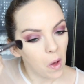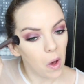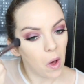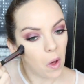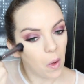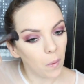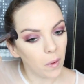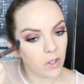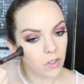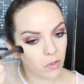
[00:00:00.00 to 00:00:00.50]

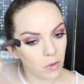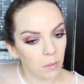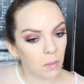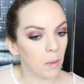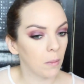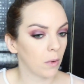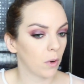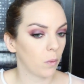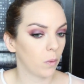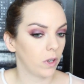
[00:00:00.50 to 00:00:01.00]
Always
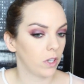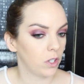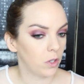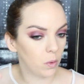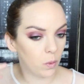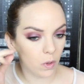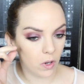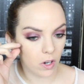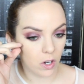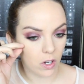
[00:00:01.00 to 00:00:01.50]
remember when
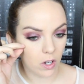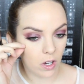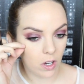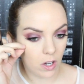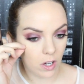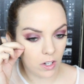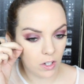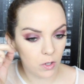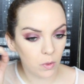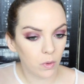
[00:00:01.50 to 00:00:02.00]
you are
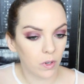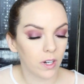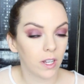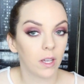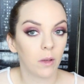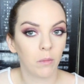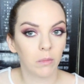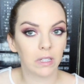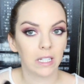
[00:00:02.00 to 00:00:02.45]
contouring,